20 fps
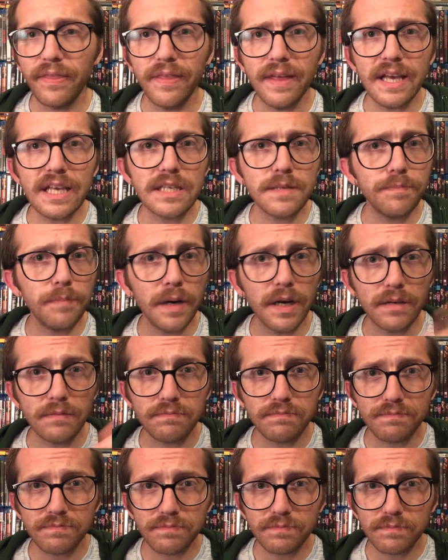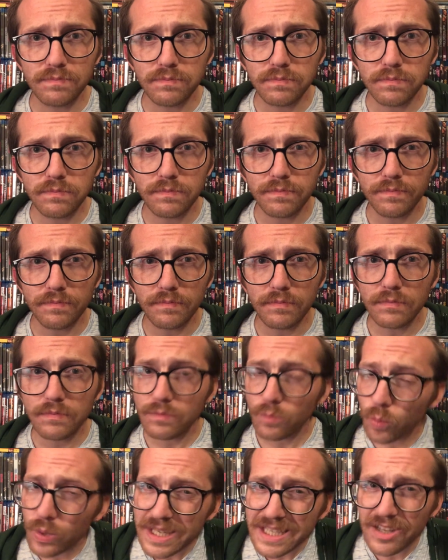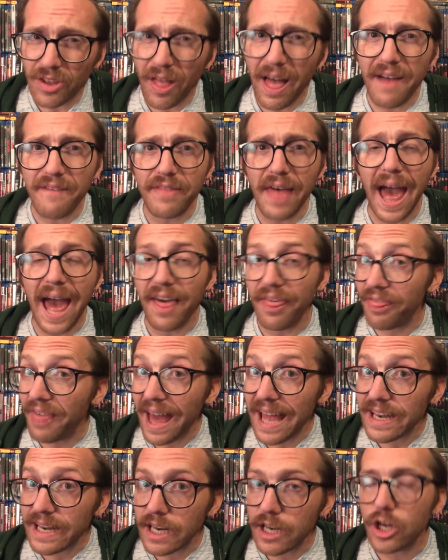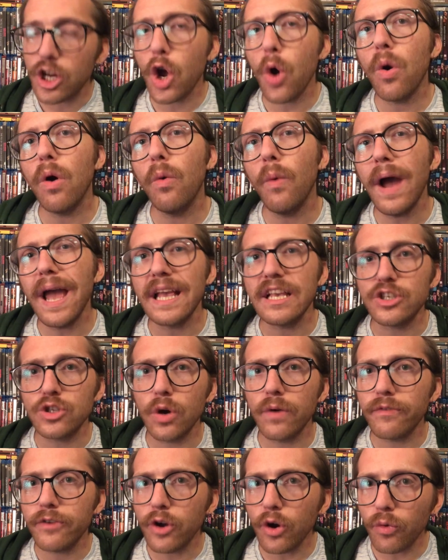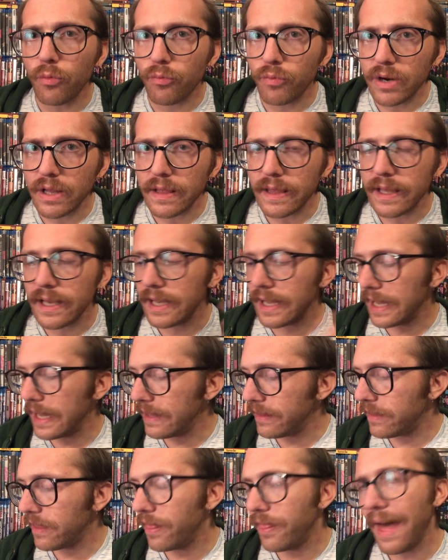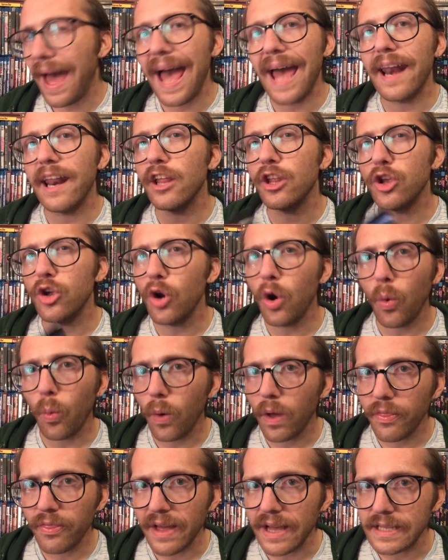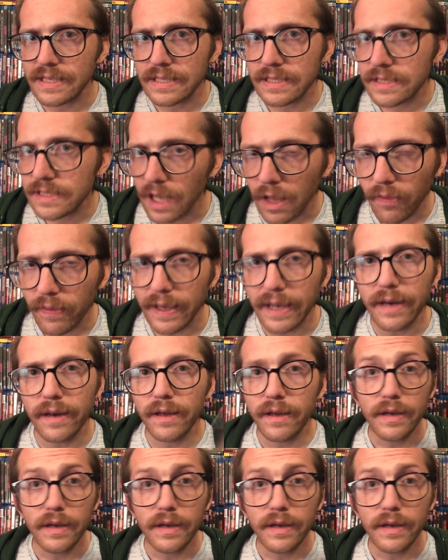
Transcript: this, but we still have that. That didn't go away. So if you're really into that and you don't want that sullied,